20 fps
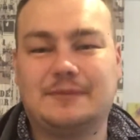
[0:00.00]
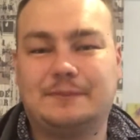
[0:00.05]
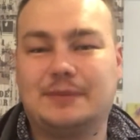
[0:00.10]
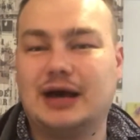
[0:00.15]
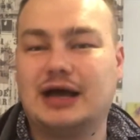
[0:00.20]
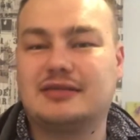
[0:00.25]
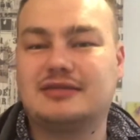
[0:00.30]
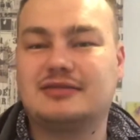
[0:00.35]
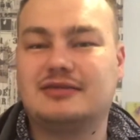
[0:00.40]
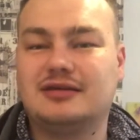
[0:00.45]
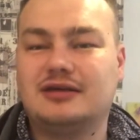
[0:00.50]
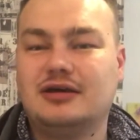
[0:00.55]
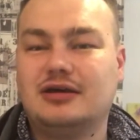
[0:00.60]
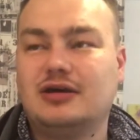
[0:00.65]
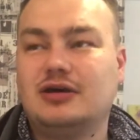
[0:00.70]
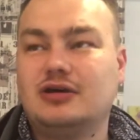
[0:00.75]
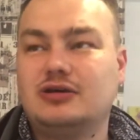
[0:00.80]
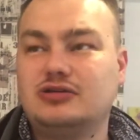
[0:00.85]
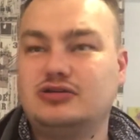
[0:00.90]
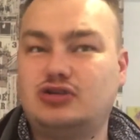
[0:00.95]
but
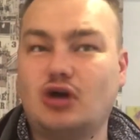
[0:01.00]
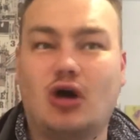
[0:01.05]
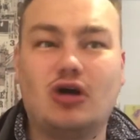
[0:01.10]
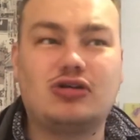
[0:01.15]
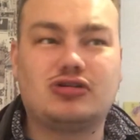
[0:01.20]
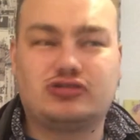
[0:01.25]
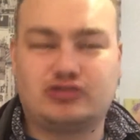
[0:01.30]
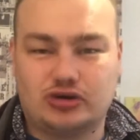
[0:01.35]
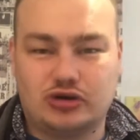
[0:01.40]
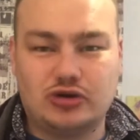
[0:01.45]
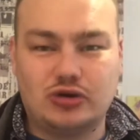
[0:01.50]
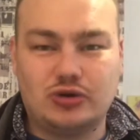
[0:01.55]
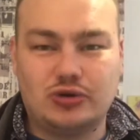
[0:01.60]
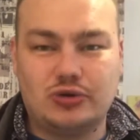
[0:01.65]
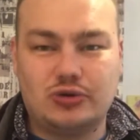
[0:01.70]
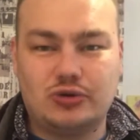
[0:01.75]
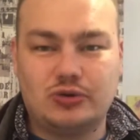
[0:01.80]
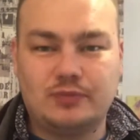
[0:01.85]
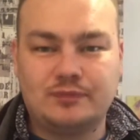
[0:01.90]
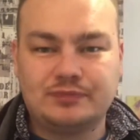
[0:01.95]
Doctor
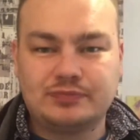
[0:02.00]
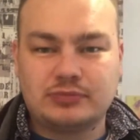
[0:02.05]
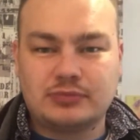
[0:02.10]
Who